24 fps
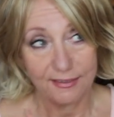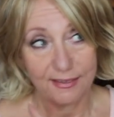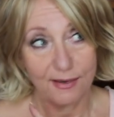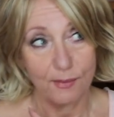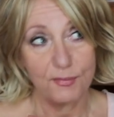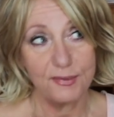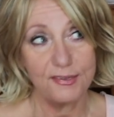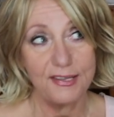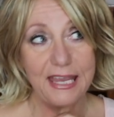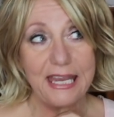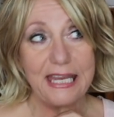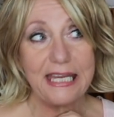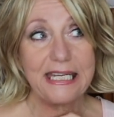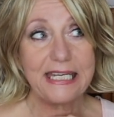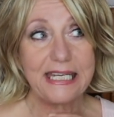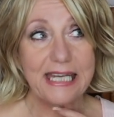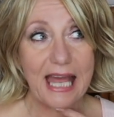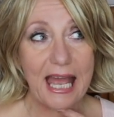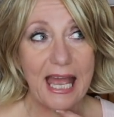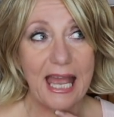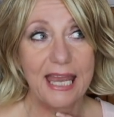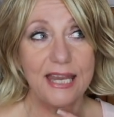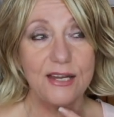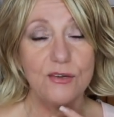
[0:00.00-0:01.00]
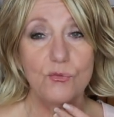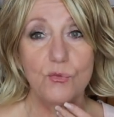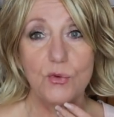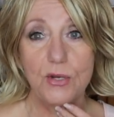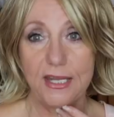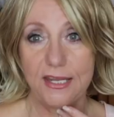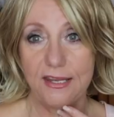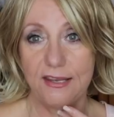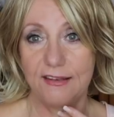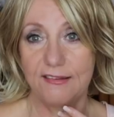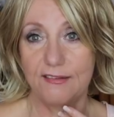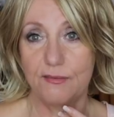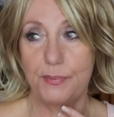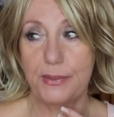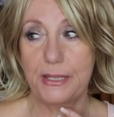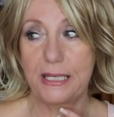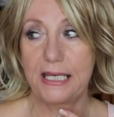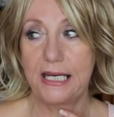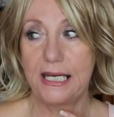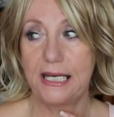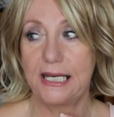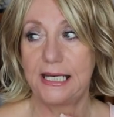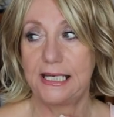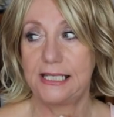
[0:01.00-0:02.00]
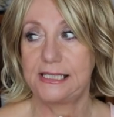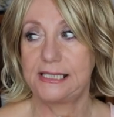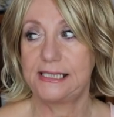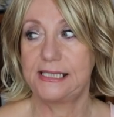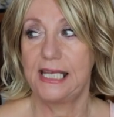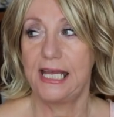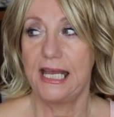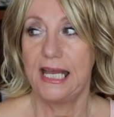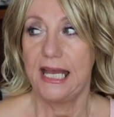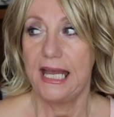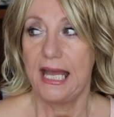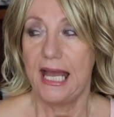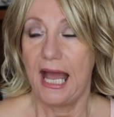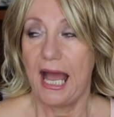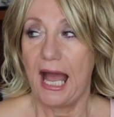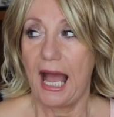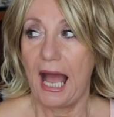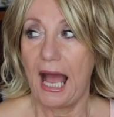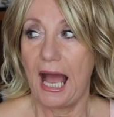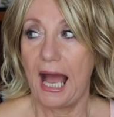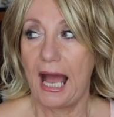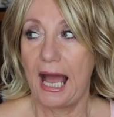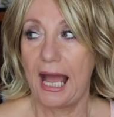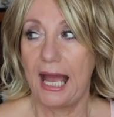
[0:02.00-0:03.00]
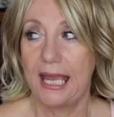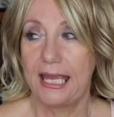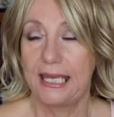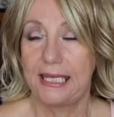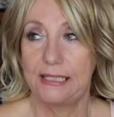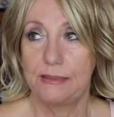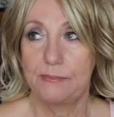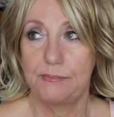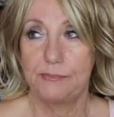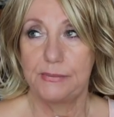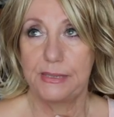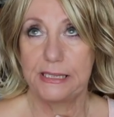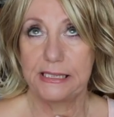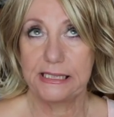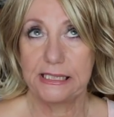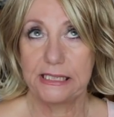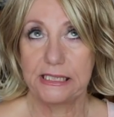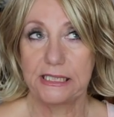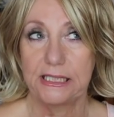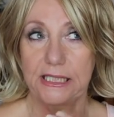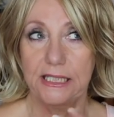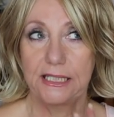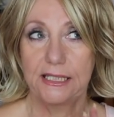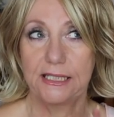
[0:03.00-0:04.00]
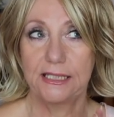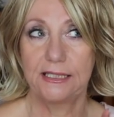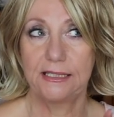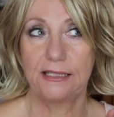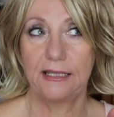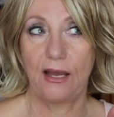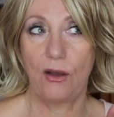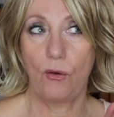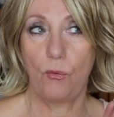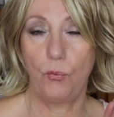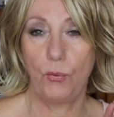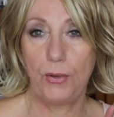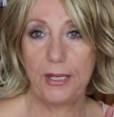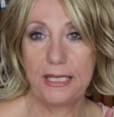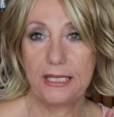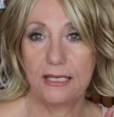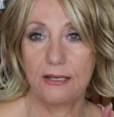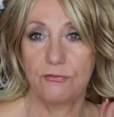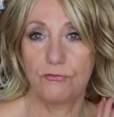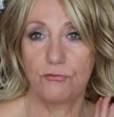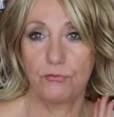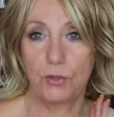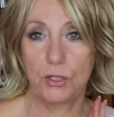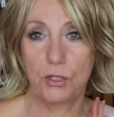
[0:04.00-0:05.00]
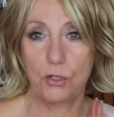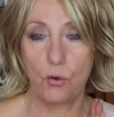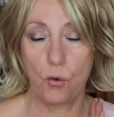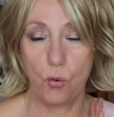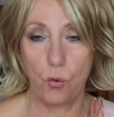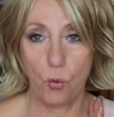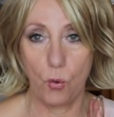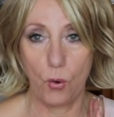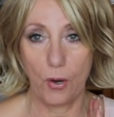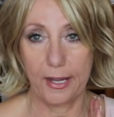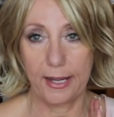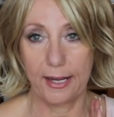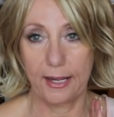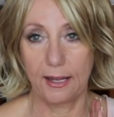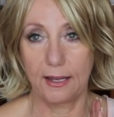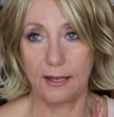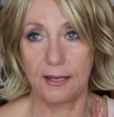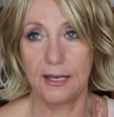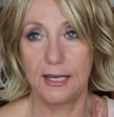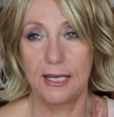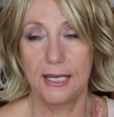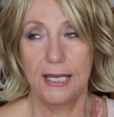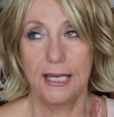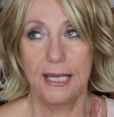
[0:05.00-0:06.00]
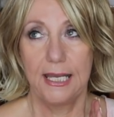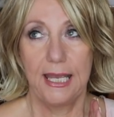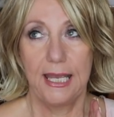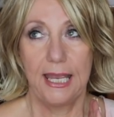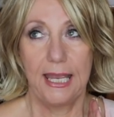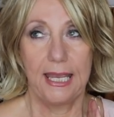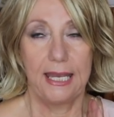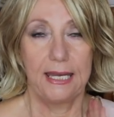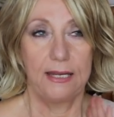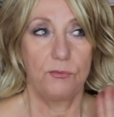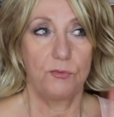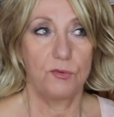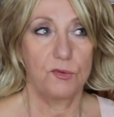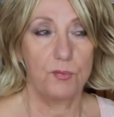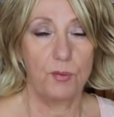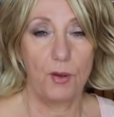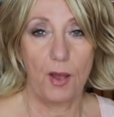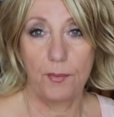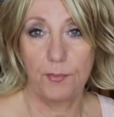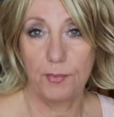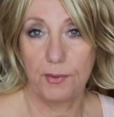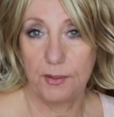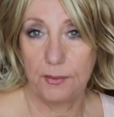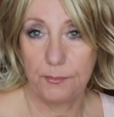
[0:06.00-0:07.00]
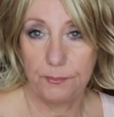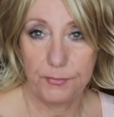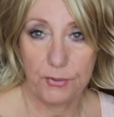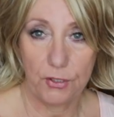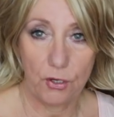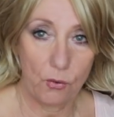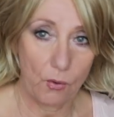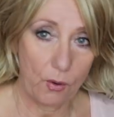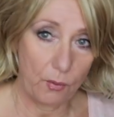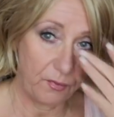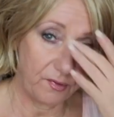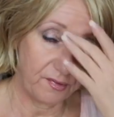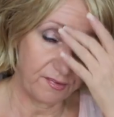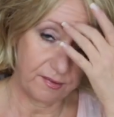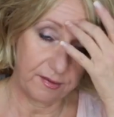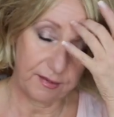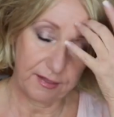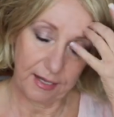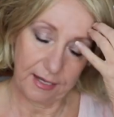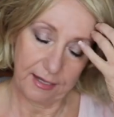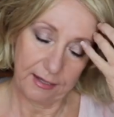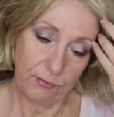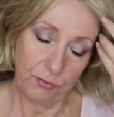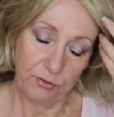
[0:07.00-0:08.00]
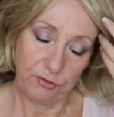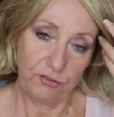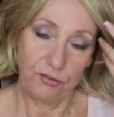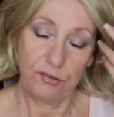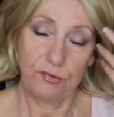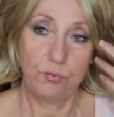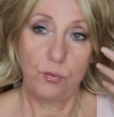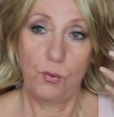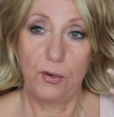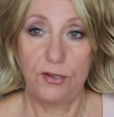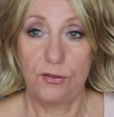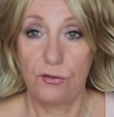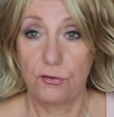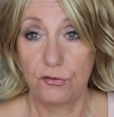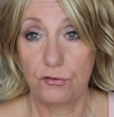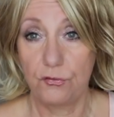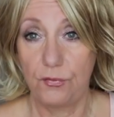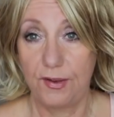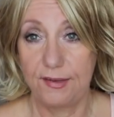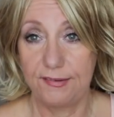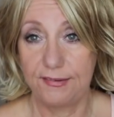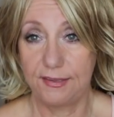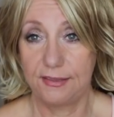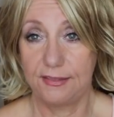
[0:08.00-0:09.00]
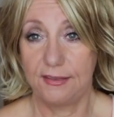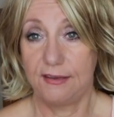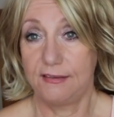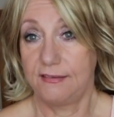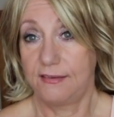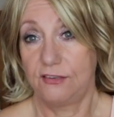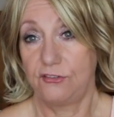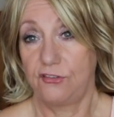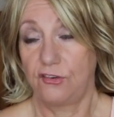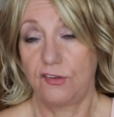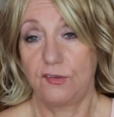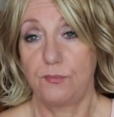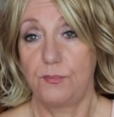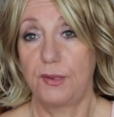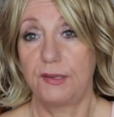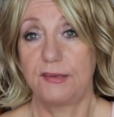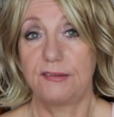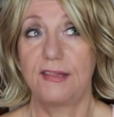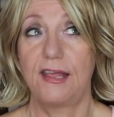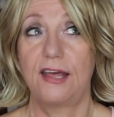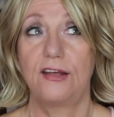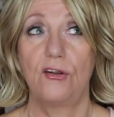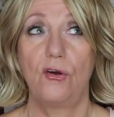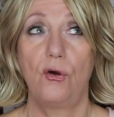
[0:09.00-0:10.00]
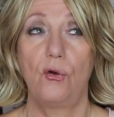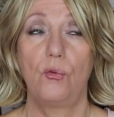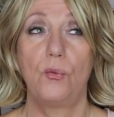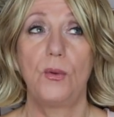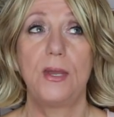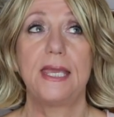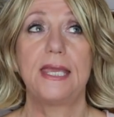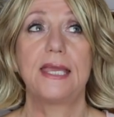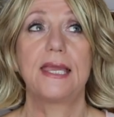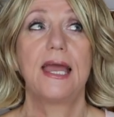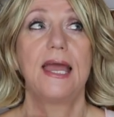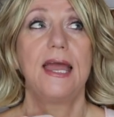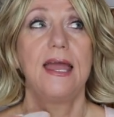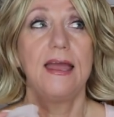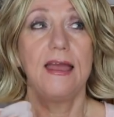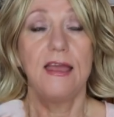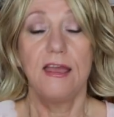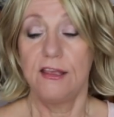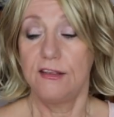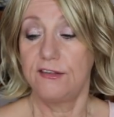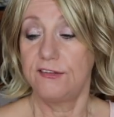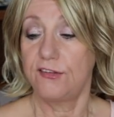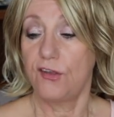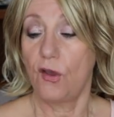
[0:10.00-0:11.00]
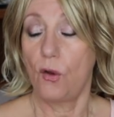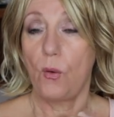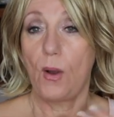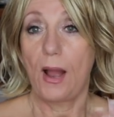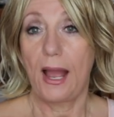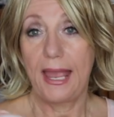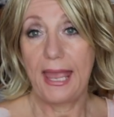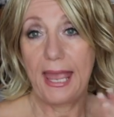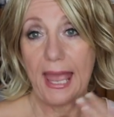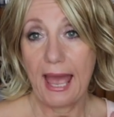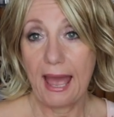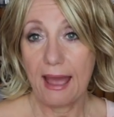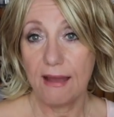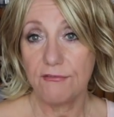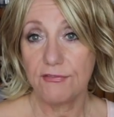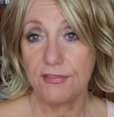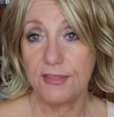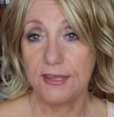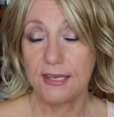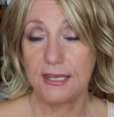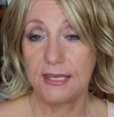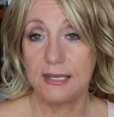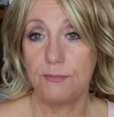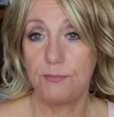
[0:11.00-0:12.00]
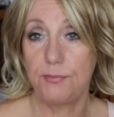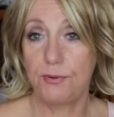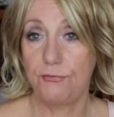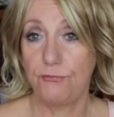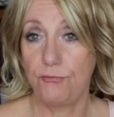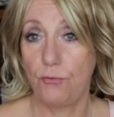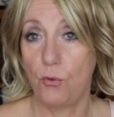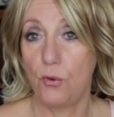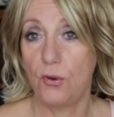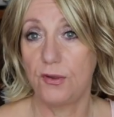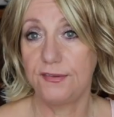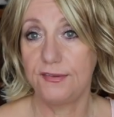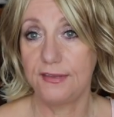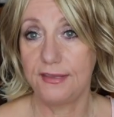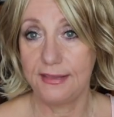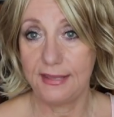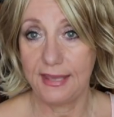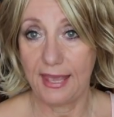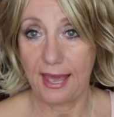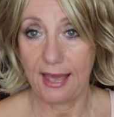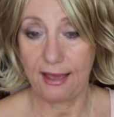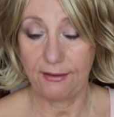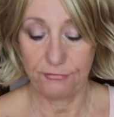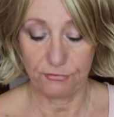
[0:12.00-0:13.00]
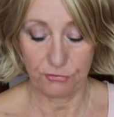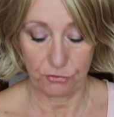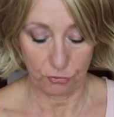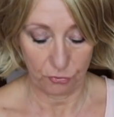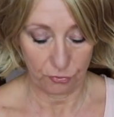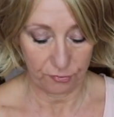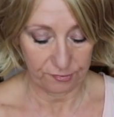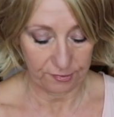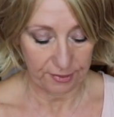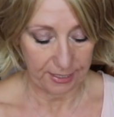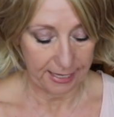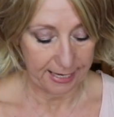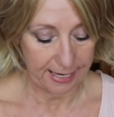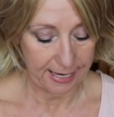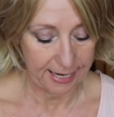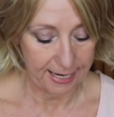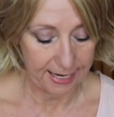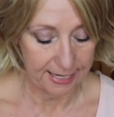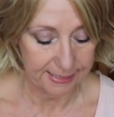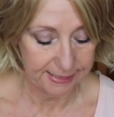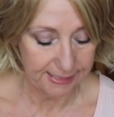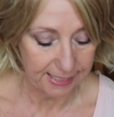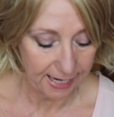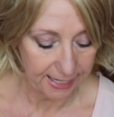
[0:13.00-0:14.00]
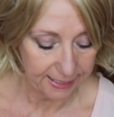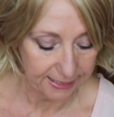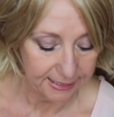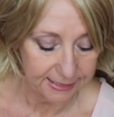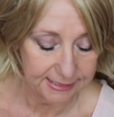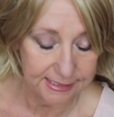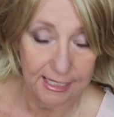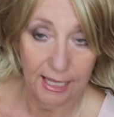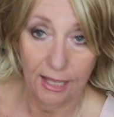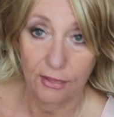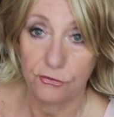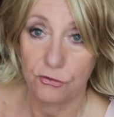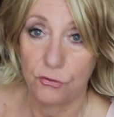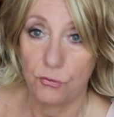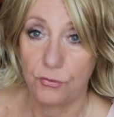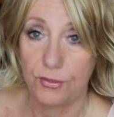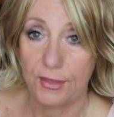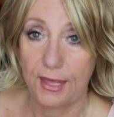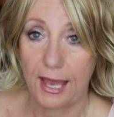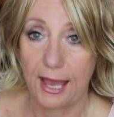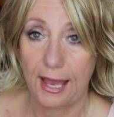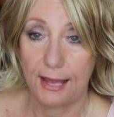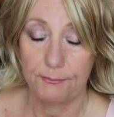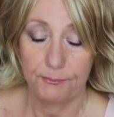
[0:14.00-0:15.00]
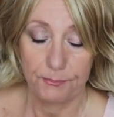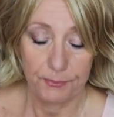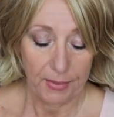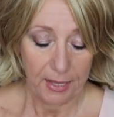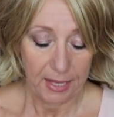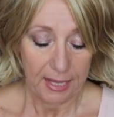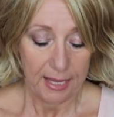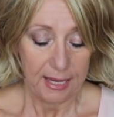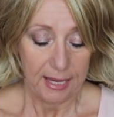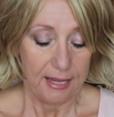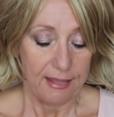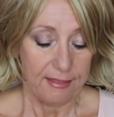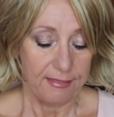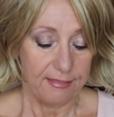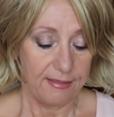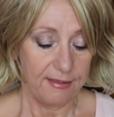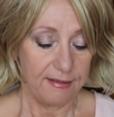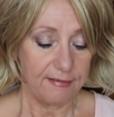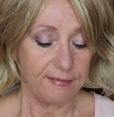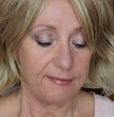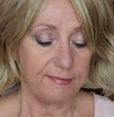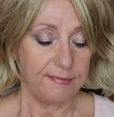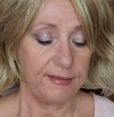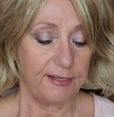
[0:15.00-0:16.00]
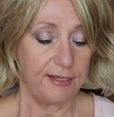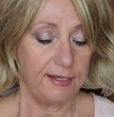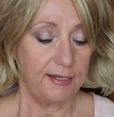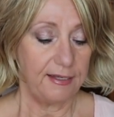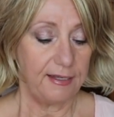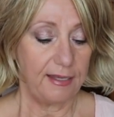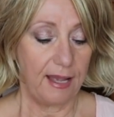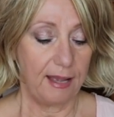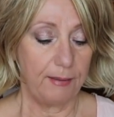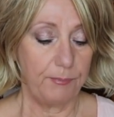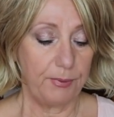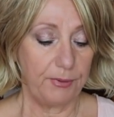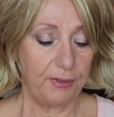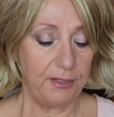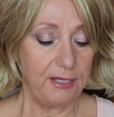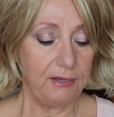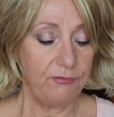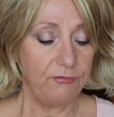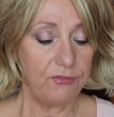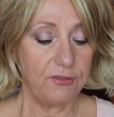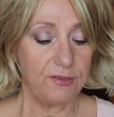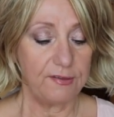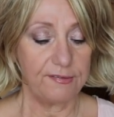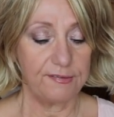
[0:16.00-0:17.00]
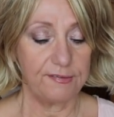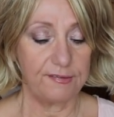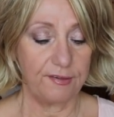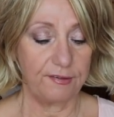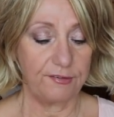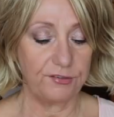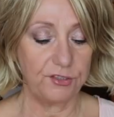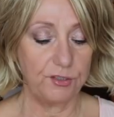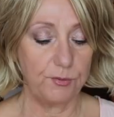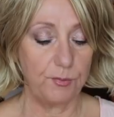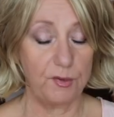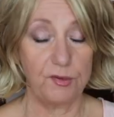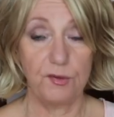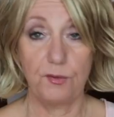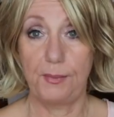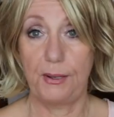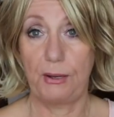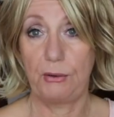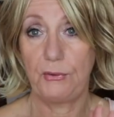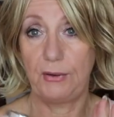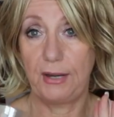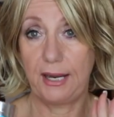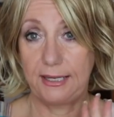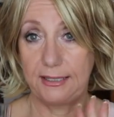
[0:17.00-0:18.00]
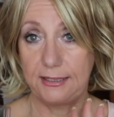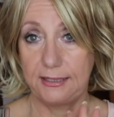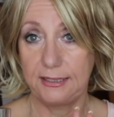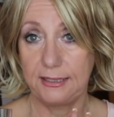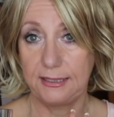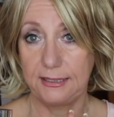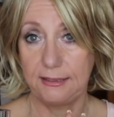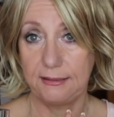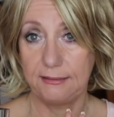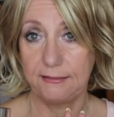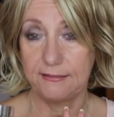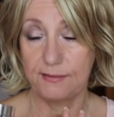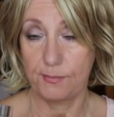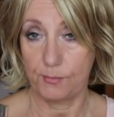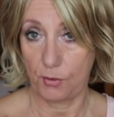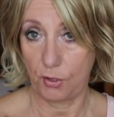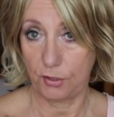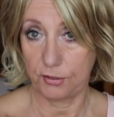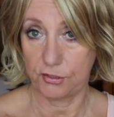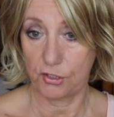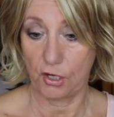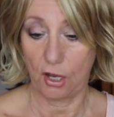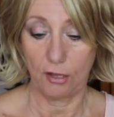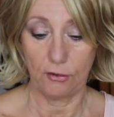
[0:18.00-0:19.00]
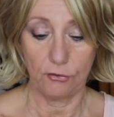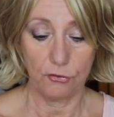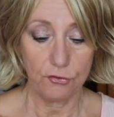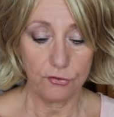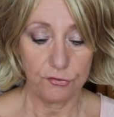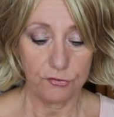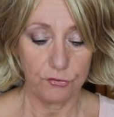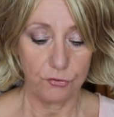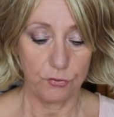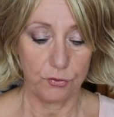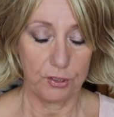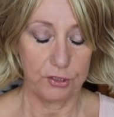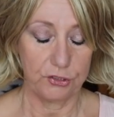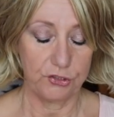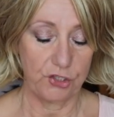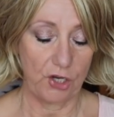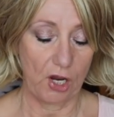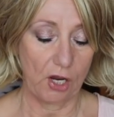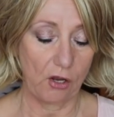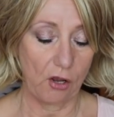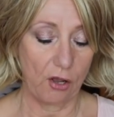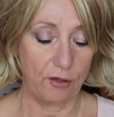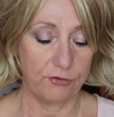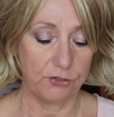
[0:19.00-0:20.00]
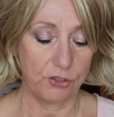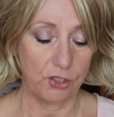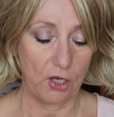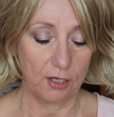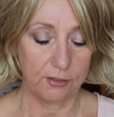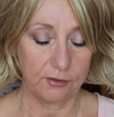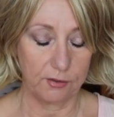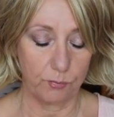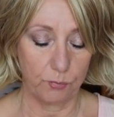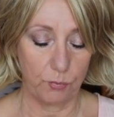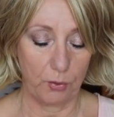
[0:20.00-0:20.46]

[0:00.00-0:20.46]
And I'm saying nine weeks because I missed a week of recording and it was probably you know I was it was just one of those crazy things I just missed that whole week so I have the befores and the afters and I can tell you that this I believe this system is about 90 some odd dollars you can check on Dr.